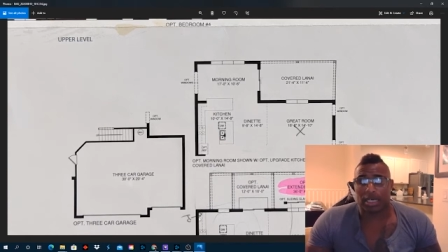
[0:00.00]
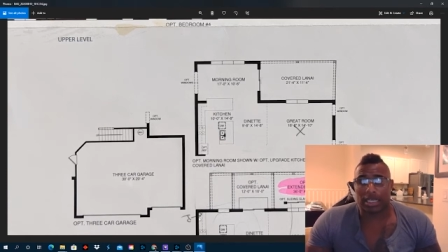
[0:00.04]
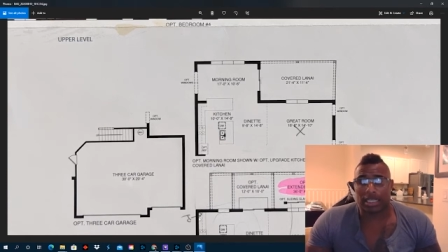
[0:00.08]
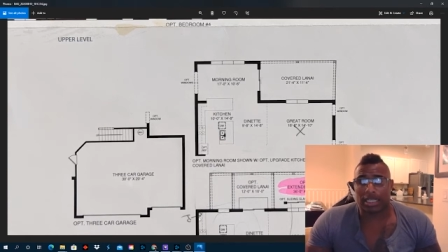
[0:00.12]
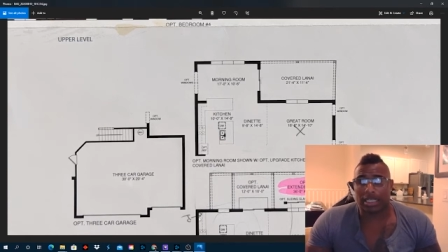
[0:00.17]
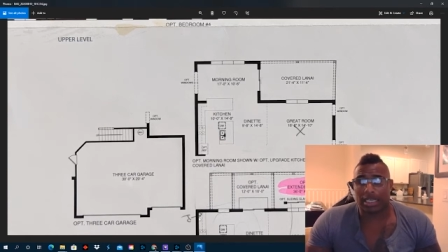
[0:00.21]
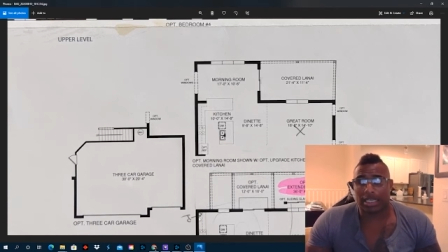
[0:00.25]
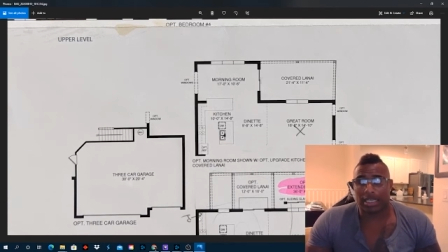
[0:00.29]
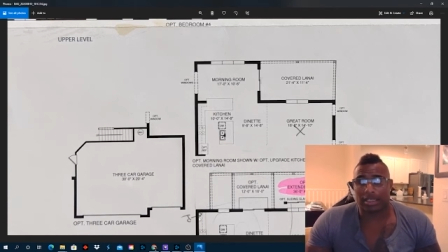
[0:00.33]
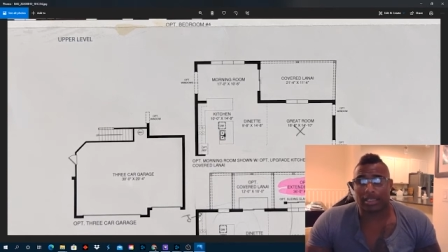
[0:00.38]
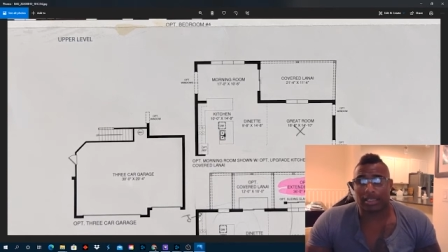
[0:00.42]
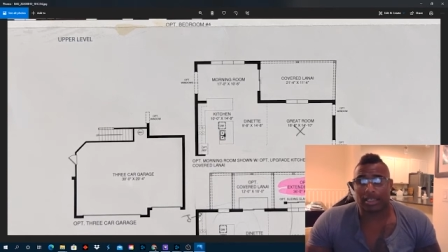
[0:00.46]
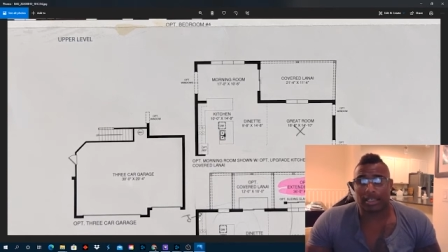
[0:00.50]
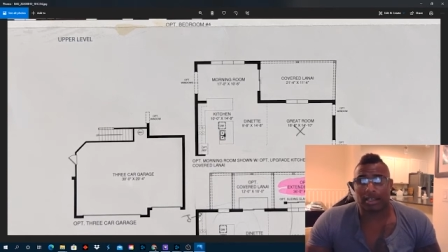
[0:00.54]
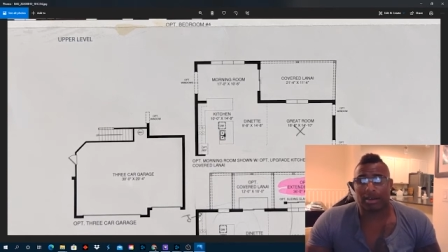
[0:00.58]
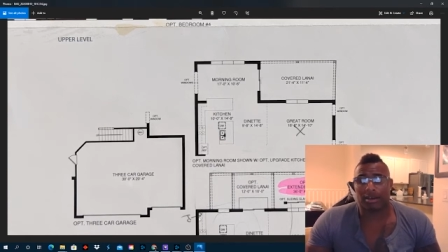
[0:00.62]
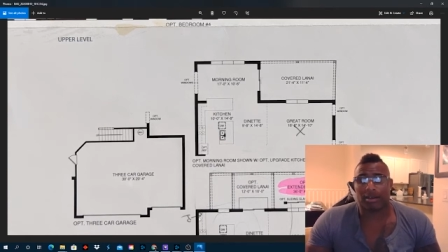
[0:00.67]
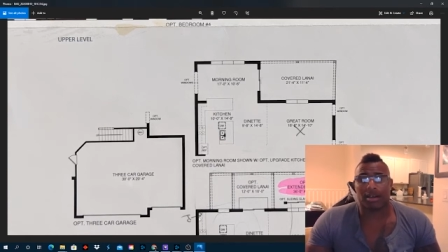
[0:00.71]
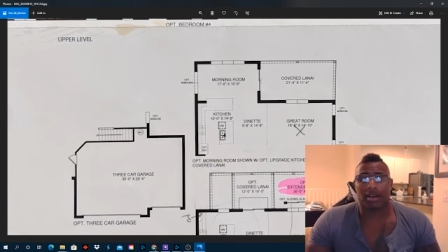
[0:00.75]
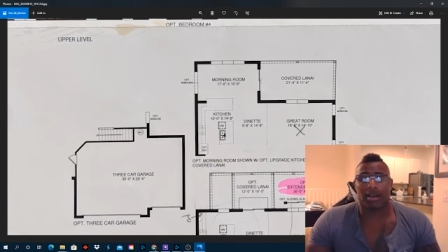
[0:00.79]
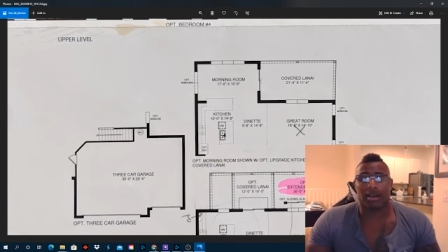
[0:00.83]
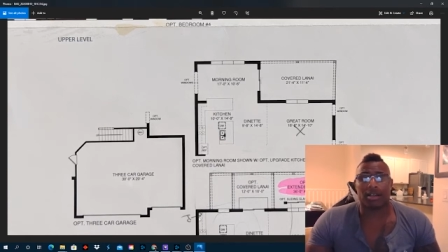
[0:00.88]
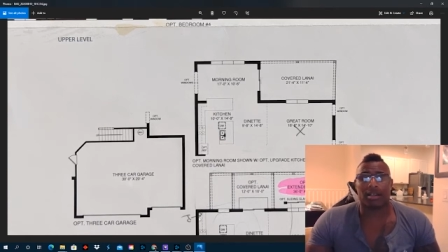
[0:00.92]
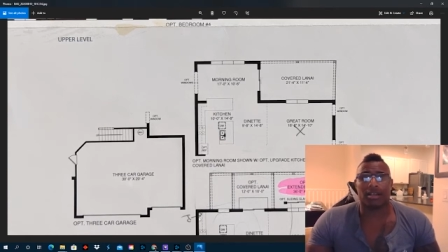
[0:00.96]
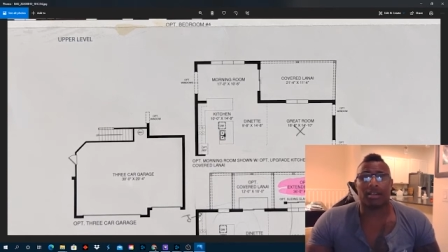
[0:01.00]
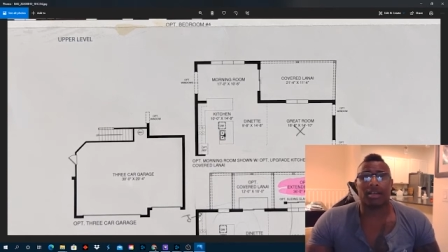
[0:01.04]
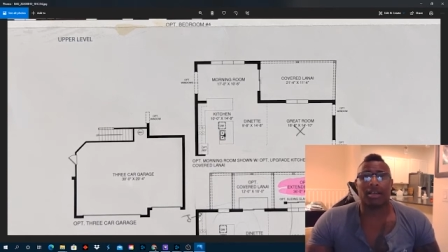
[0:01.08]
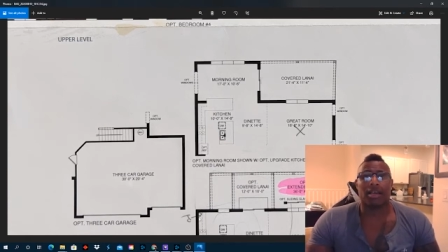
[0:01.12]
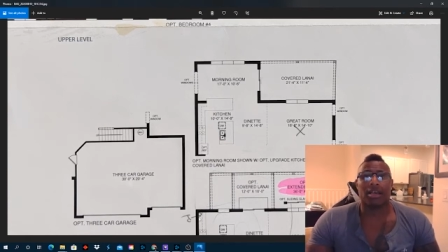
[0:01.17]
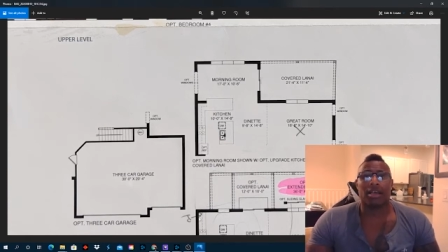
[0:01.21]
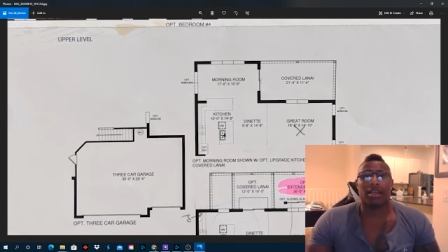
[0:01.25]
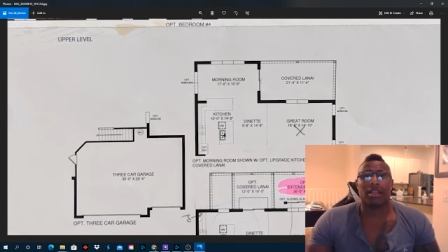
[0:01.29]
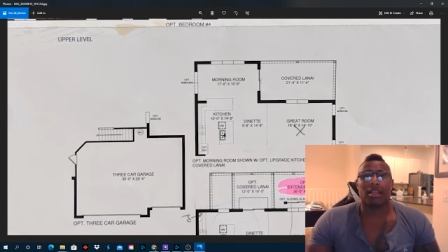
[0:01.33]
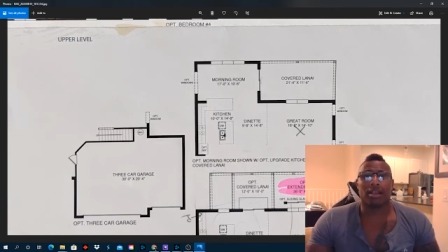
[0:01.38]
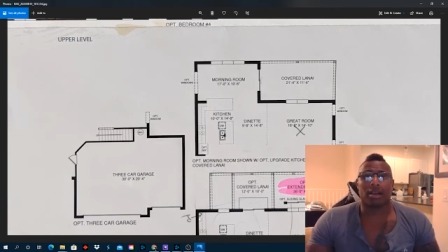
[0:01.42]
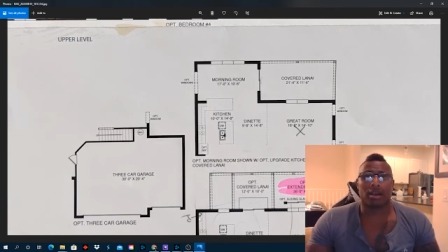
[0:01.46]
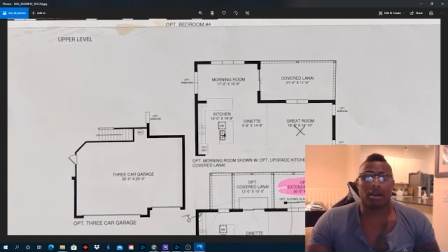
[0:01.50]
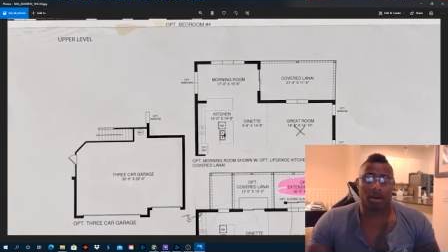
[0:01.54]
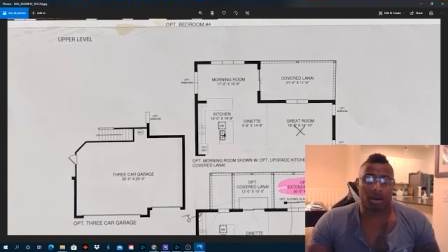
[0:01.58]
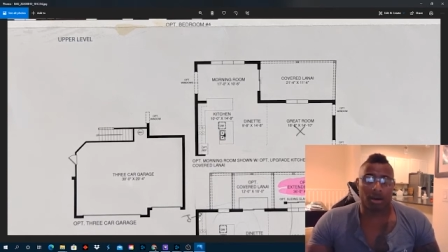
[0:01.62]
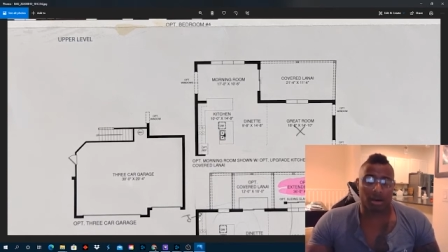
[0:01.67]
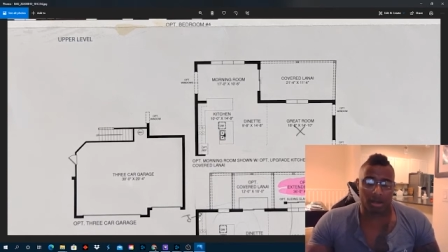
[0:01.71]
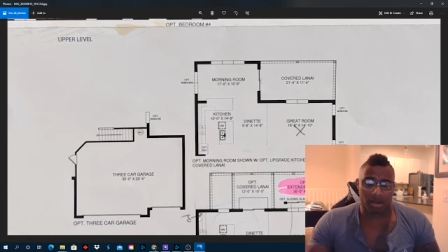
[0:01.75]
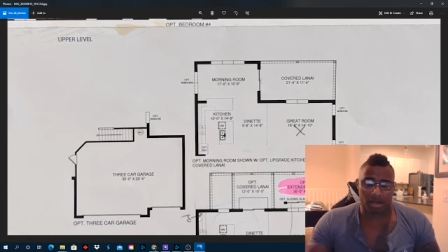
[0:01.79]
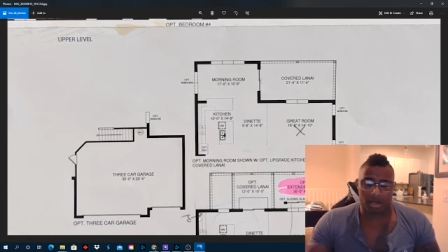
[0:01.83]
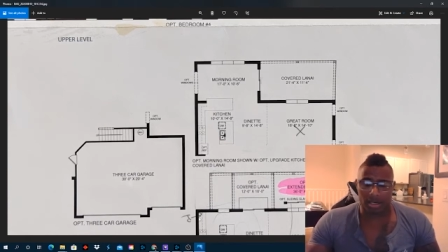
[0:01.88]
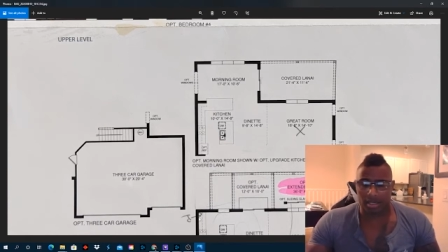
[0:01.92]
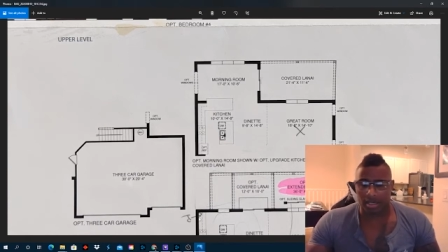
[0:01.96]
And then later on, the
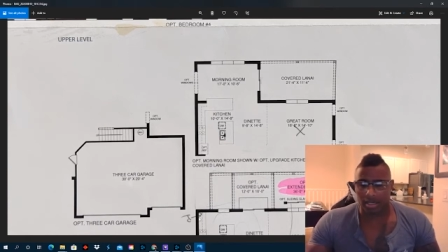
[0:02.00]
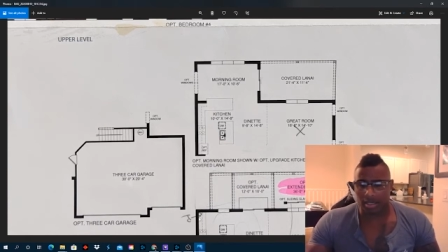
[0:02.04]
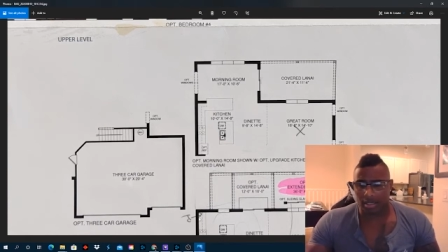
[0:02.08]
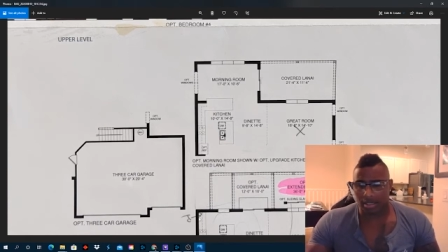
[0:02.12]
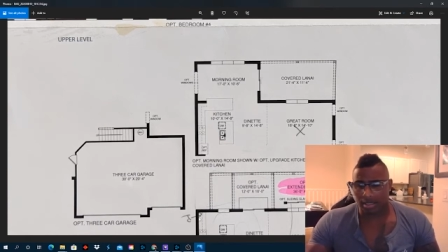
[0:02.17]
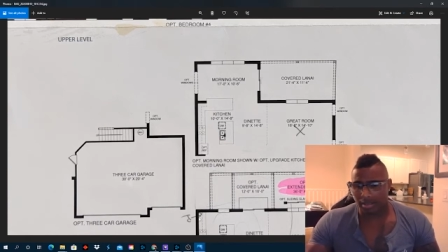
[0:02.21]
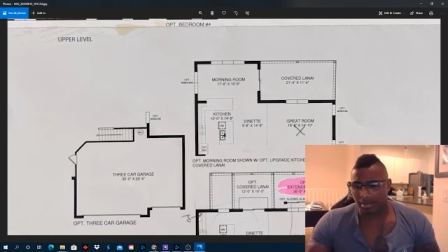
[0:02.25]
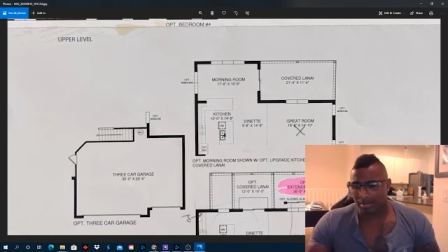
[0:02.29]
car